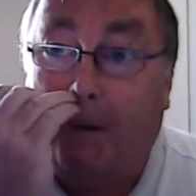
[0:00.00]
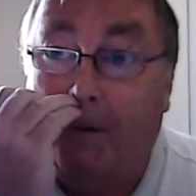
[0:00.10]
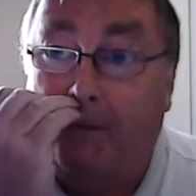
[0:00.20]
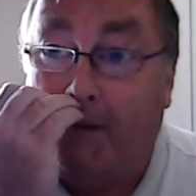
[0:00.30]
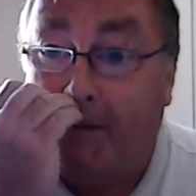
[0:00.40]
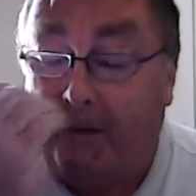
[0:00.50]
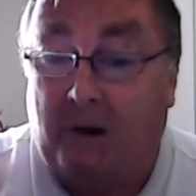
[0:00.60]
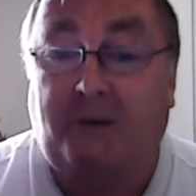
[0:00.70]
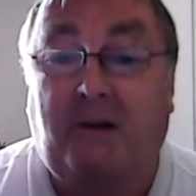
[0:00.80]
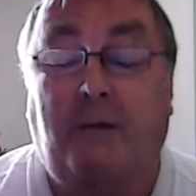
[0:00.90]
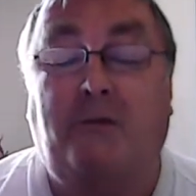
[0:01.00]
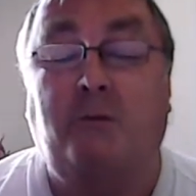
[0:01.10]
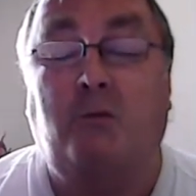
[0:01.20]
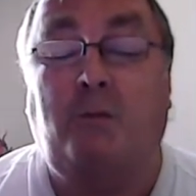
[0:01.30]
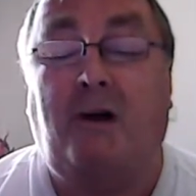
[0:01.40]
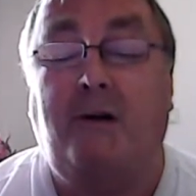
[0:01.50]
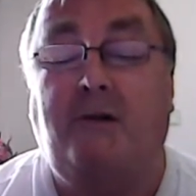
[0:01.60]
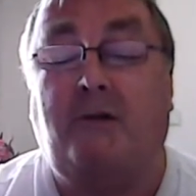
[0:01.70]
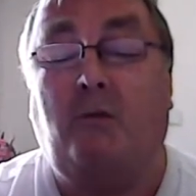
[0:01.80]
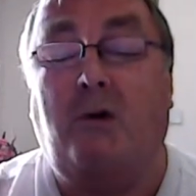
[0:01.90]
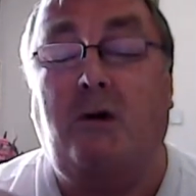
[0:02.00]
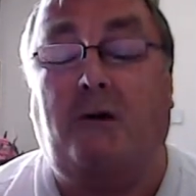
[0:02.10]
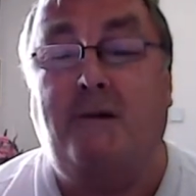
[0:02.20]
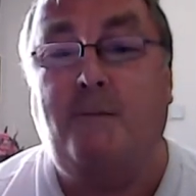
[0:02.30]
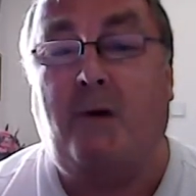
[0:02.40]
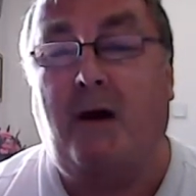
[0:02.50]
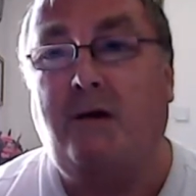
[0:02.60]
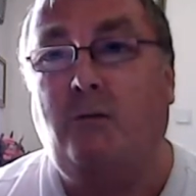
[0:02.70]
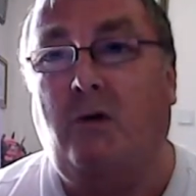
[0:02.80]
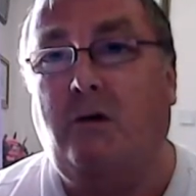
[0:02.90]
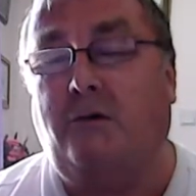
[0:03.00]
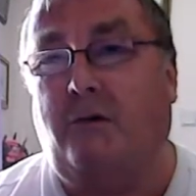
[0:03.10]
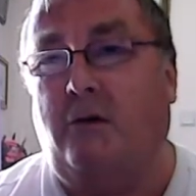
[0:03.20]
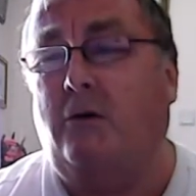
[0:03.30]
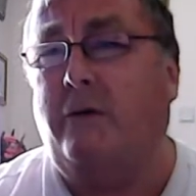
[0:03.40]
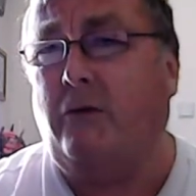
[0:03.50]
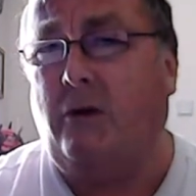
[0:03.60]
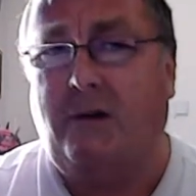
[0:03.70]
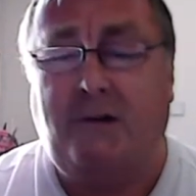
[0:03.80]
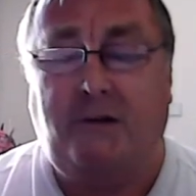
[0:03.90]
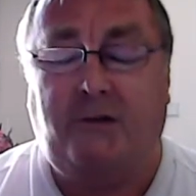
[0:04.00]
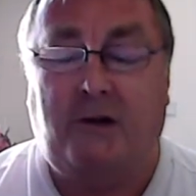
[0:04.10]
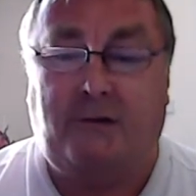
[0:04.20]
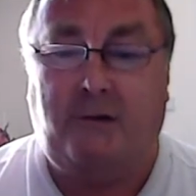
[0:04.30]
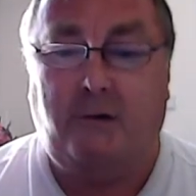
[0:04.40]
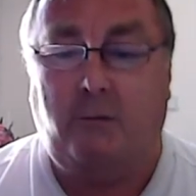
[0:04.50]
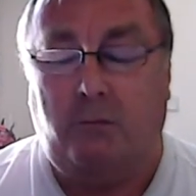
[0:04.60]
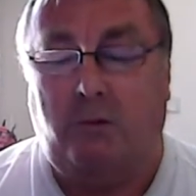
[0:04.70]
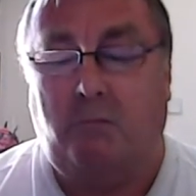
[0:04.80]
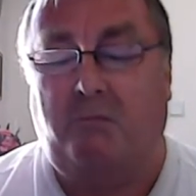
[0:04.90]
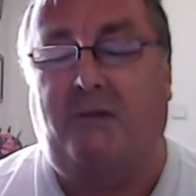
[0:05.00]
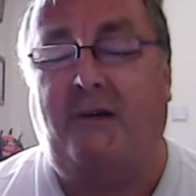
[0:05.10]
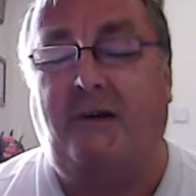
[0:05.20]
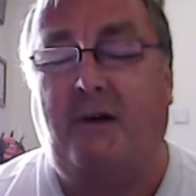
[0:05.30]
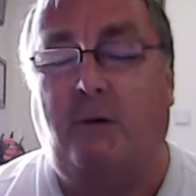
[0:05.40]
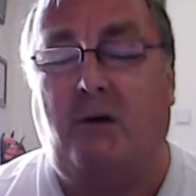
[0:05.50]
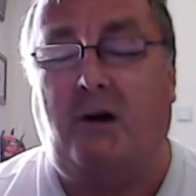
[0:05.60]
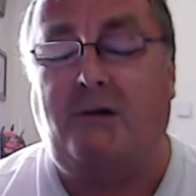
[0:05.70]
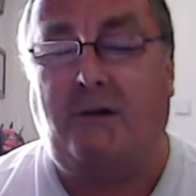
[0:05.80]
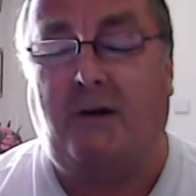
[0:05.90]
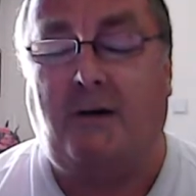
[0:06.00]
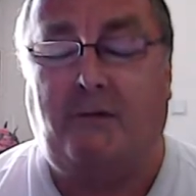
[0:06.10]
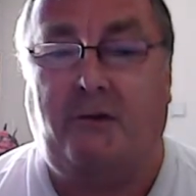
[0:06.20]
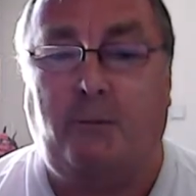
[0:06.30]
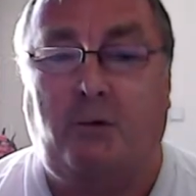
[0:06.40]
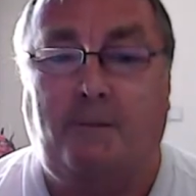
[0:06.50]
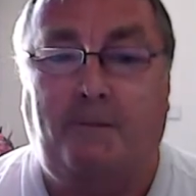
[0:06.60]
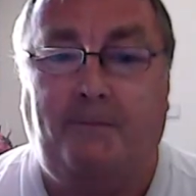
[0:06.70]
by finding a nice comfortable place. We're not in pain, we haven't got indigestion, we're sitting there, we're nice and comfortable.